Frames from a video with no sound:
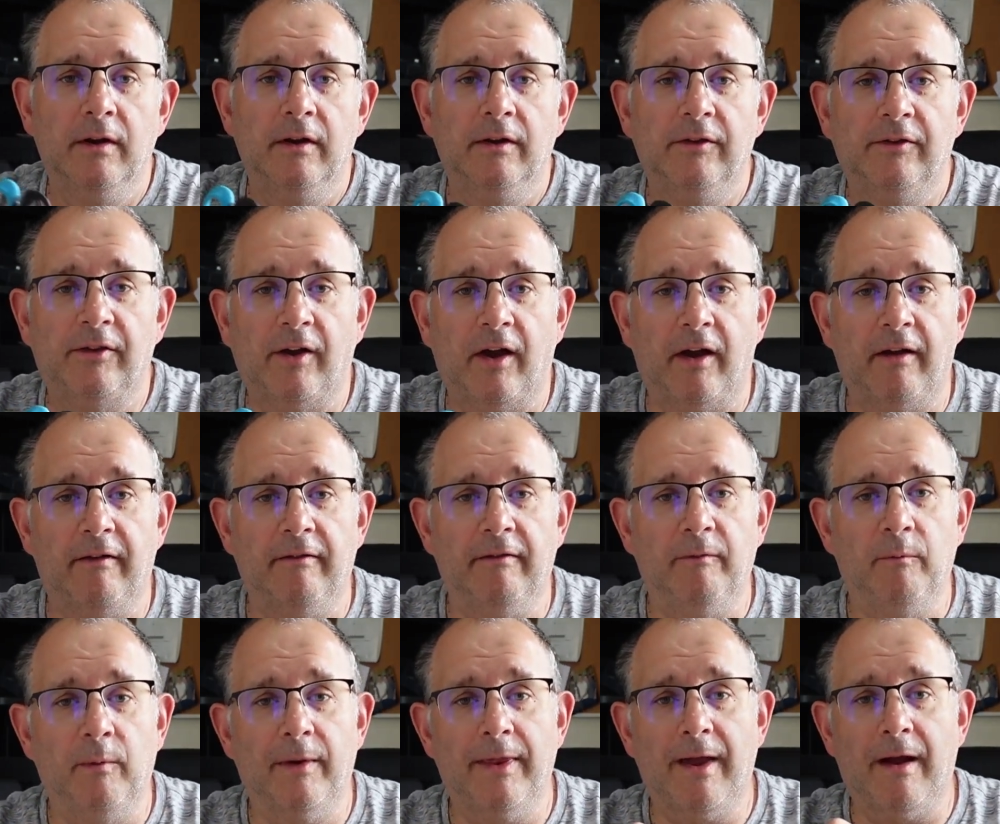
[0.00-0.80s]

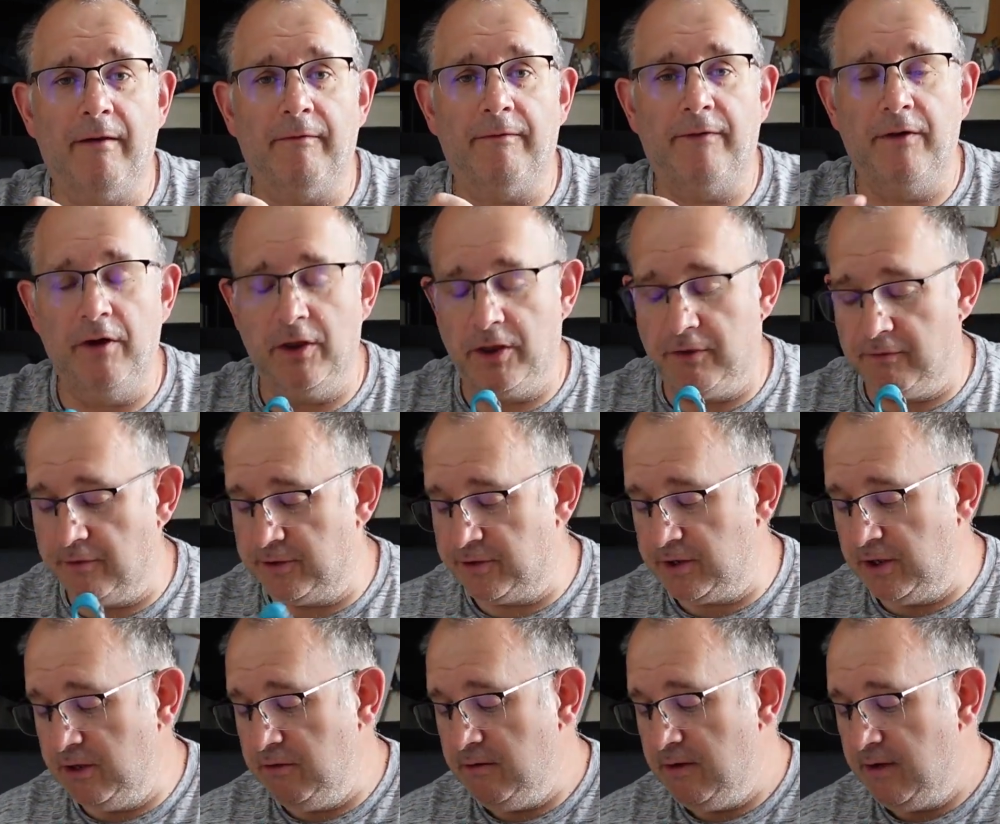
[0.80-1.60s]
So without further
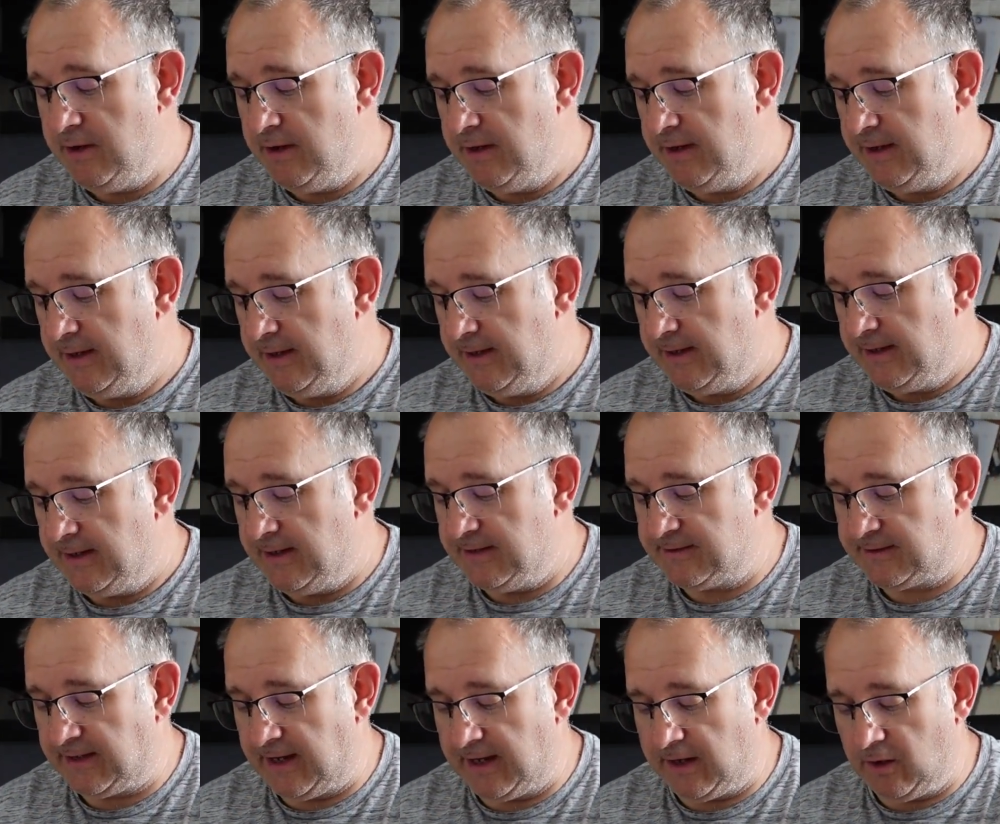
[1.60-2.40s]
ado,
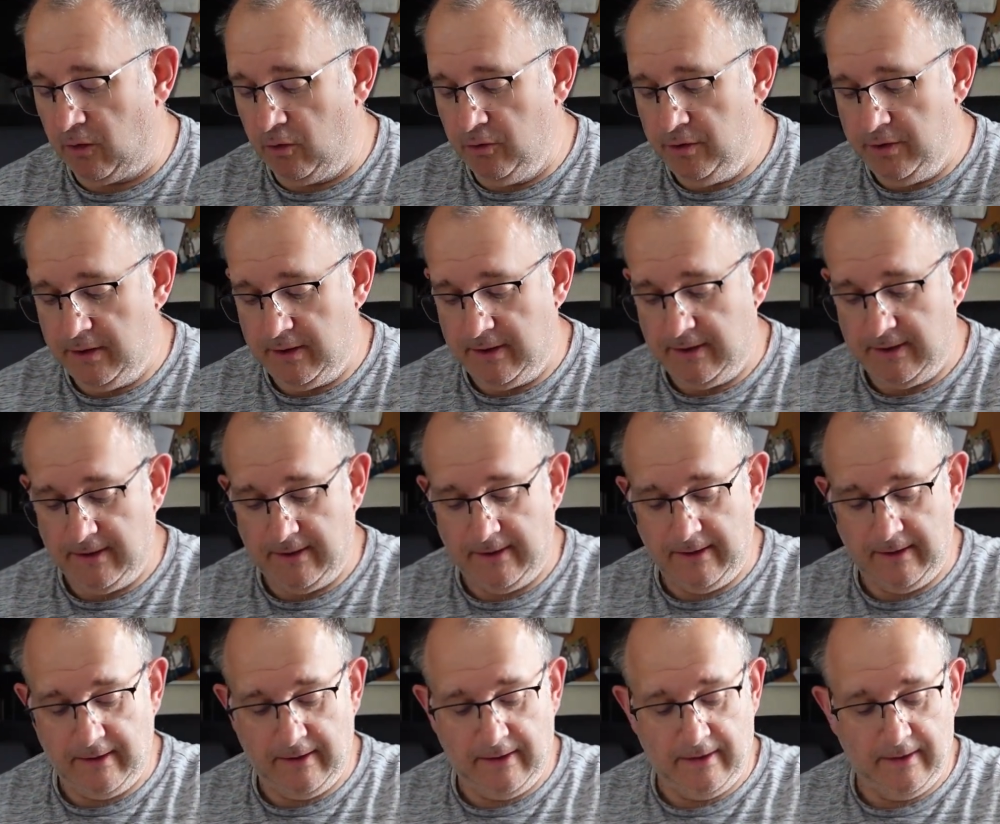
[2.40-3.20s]
let's get on
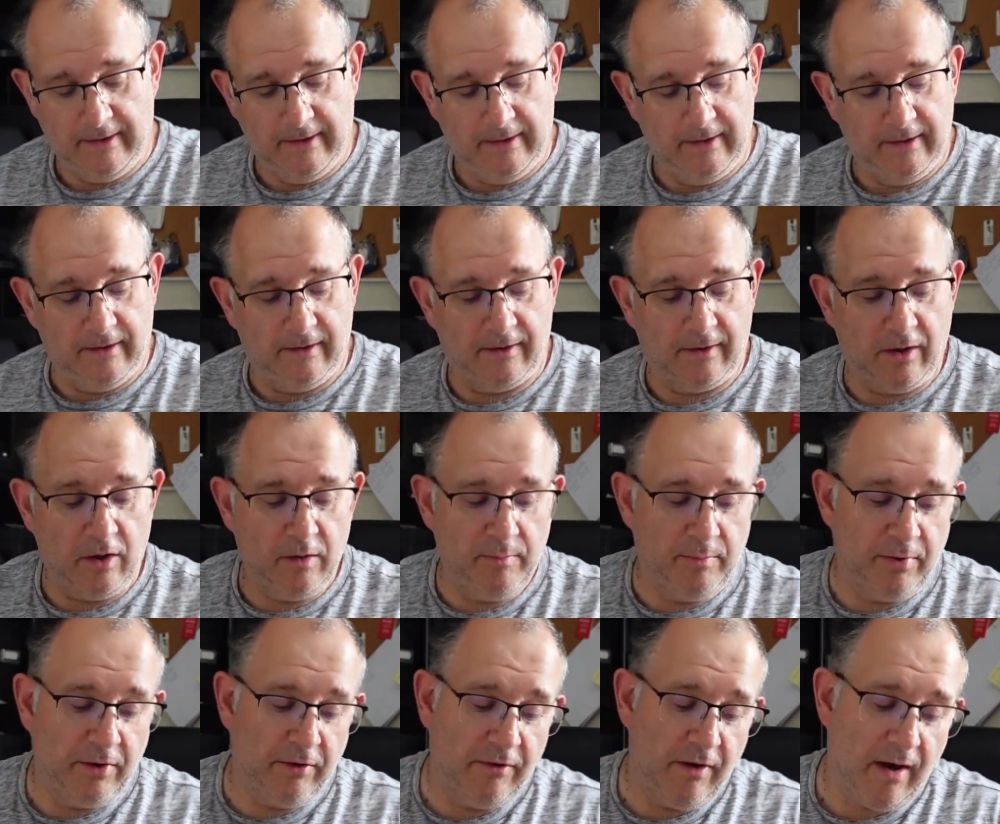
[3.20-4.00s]
and
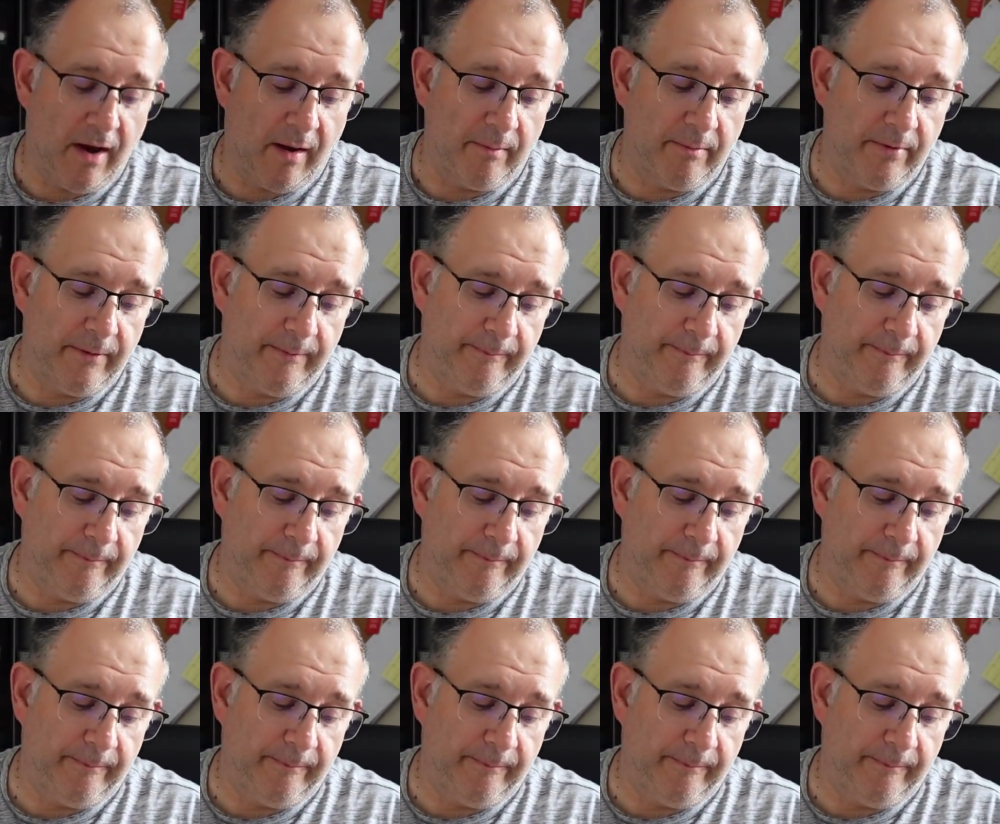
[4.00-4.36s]
open her up.